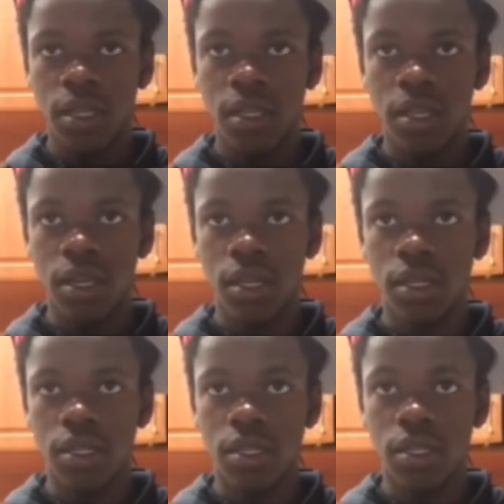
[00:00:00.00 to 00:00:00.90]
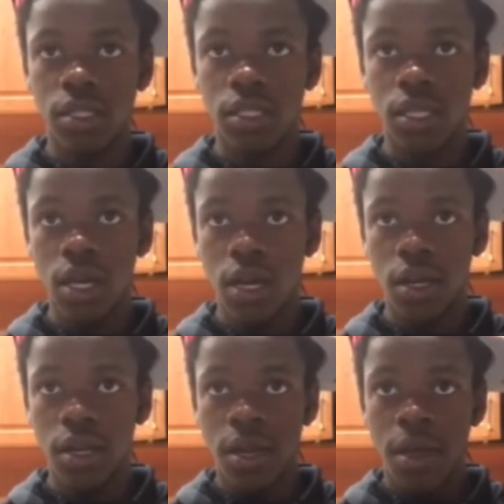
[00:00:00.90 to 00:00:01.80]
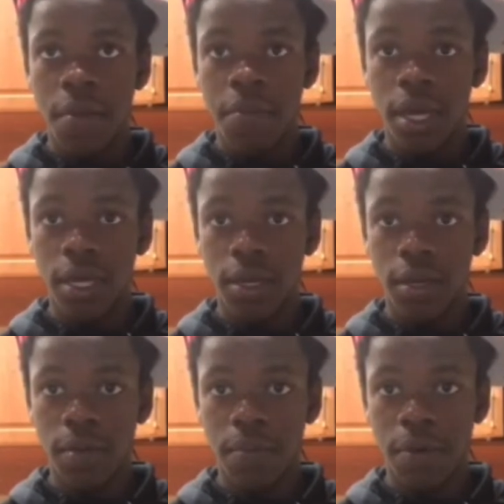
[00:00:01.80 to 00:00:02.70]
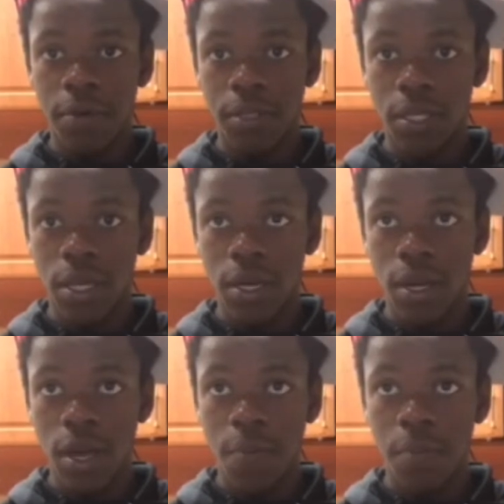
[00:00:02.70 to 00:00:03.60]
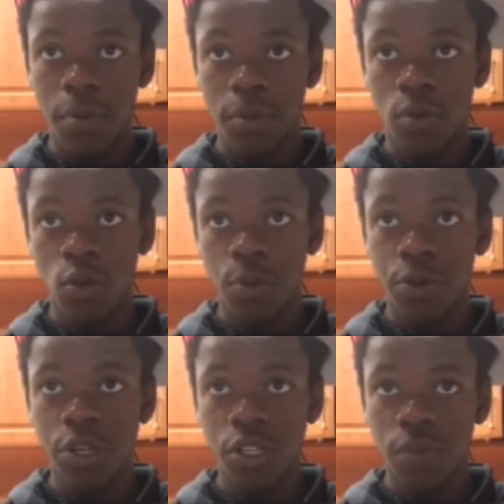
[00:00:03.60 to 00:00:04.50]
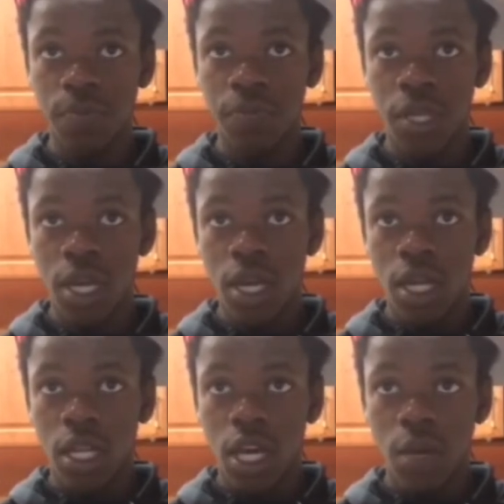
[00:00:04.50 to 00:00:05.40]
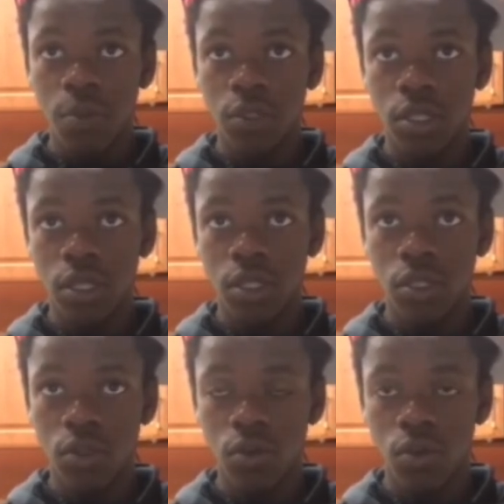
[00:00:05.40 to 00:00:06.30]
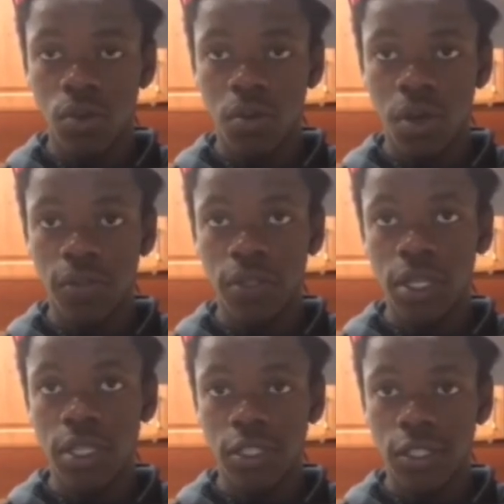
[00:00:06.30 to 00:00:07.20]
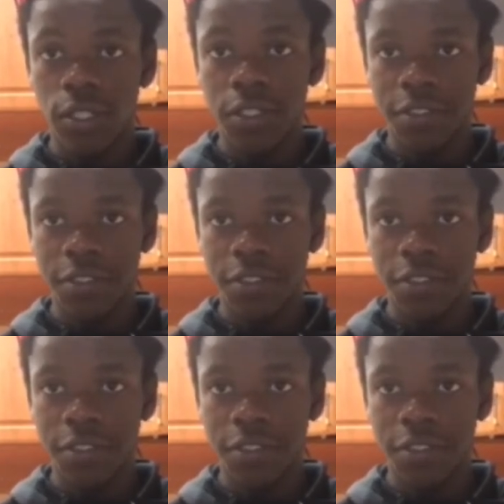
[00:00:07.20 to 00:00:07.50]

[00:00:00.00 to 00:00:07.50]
and it does not make it, per se, a public corporation, liable to the control of the legislator.